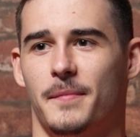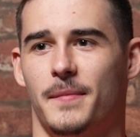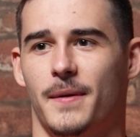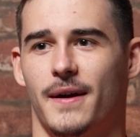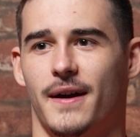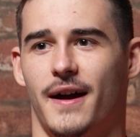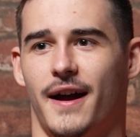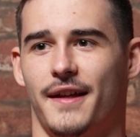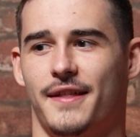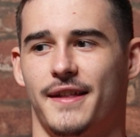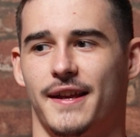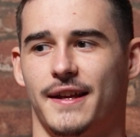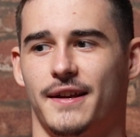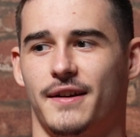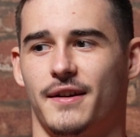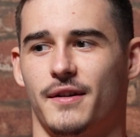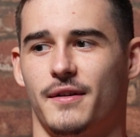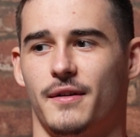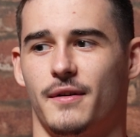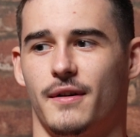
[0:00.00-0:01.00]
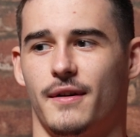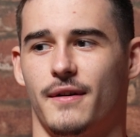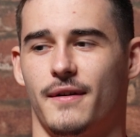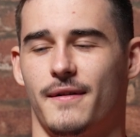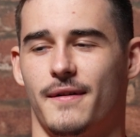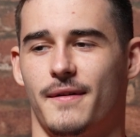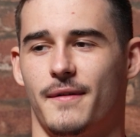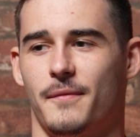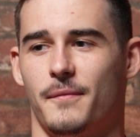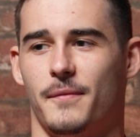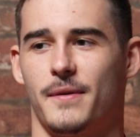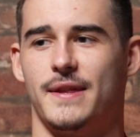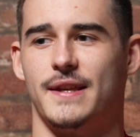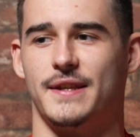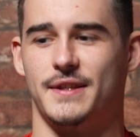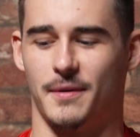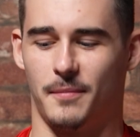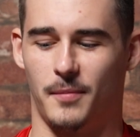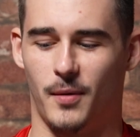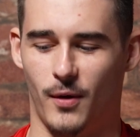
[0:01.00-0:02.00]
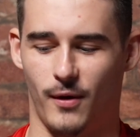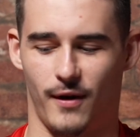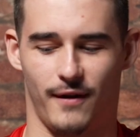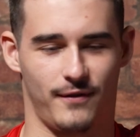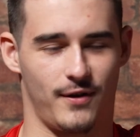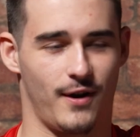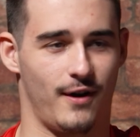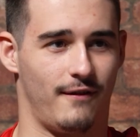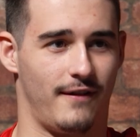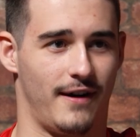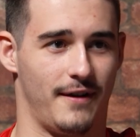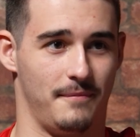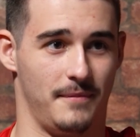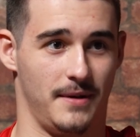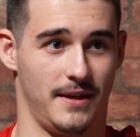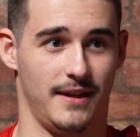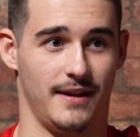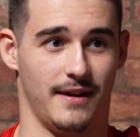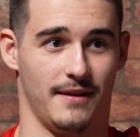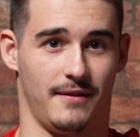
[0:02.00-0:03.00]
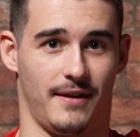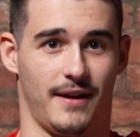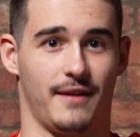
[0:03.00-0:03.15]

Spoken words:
But I think with the support I've got around me here,